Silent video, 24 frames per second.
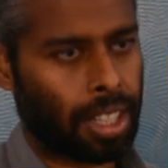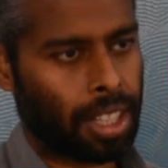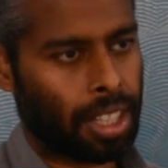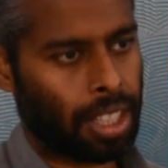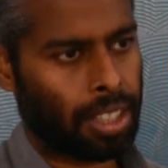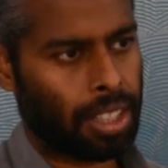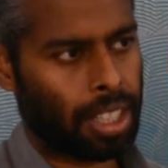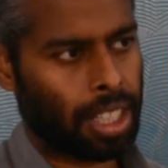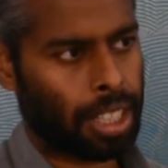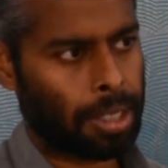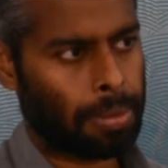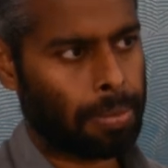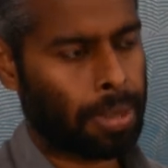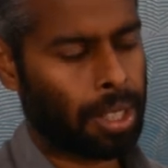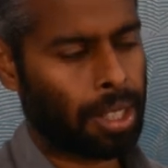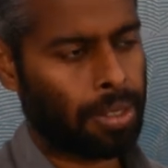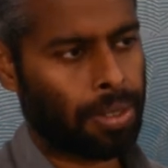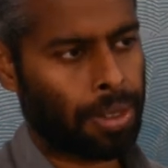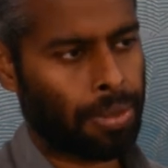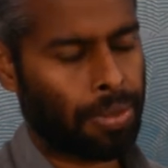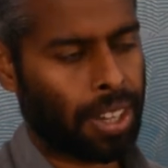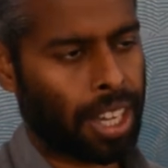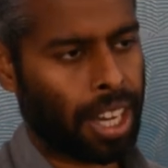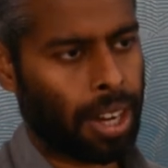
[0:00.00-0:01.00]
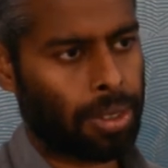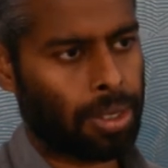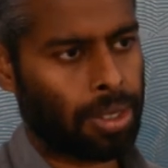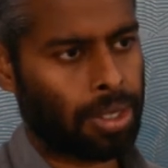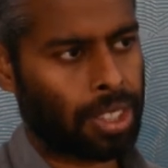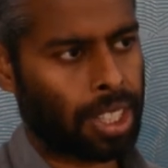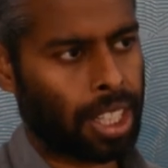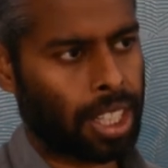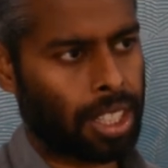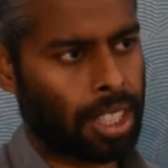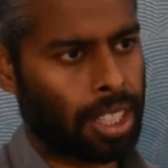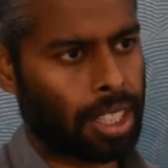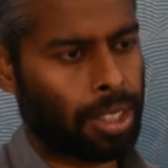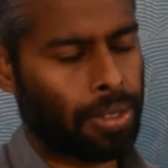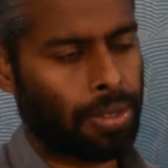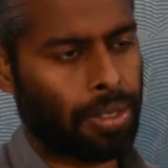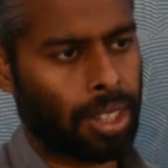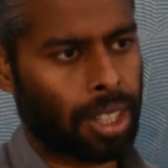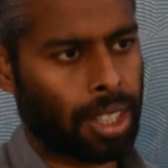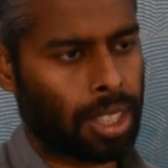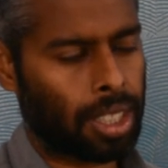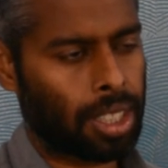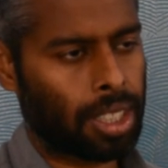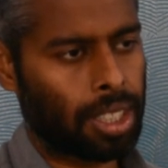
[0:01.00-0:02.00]
Uh, let me, if I have to say it in
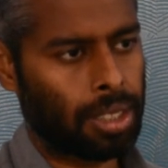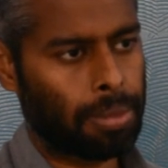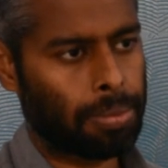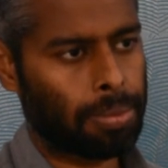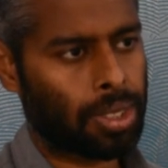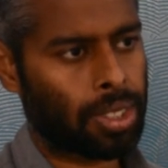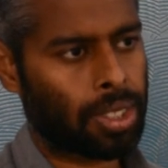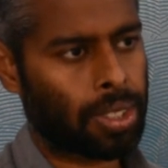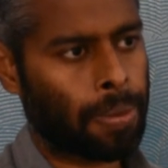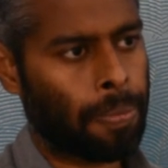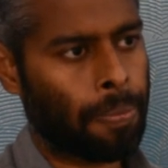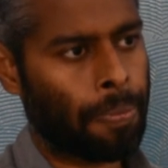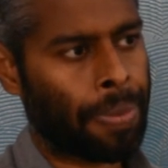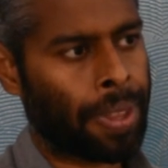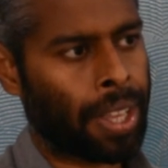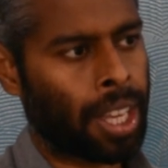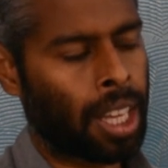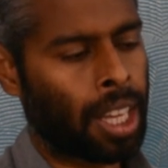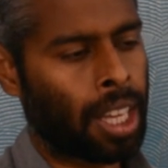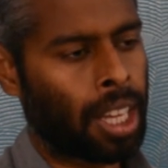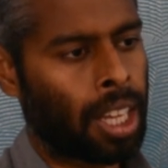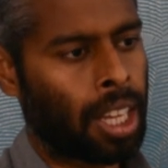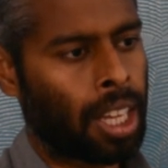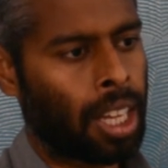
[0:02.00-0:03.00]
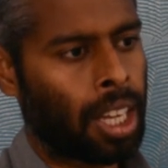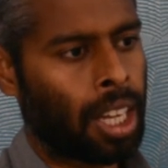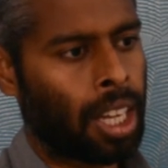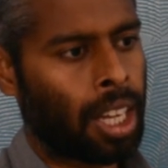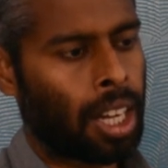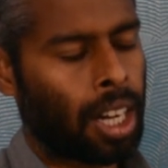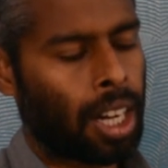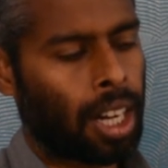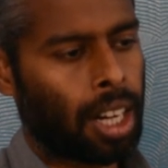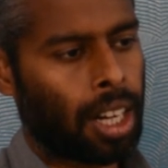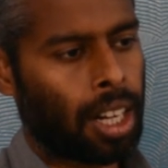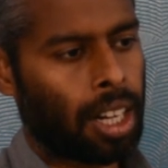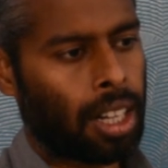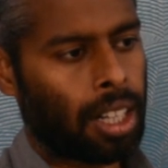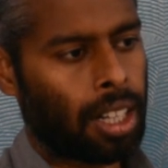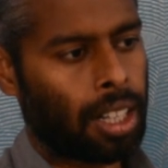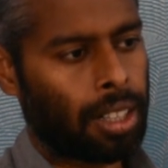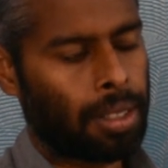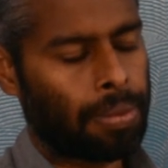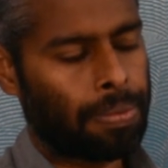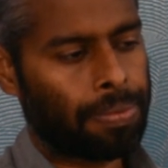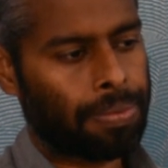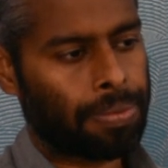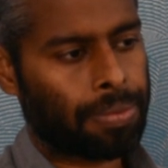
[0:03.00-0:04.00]
different terms,
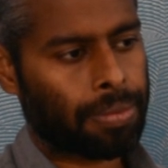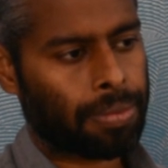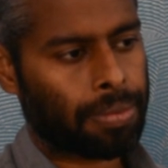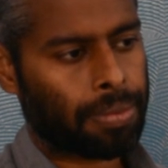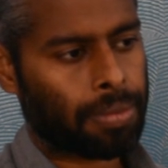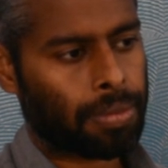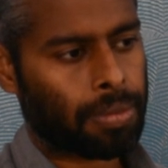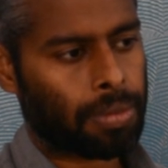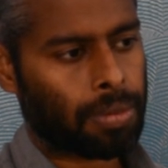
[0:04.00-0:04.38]
um,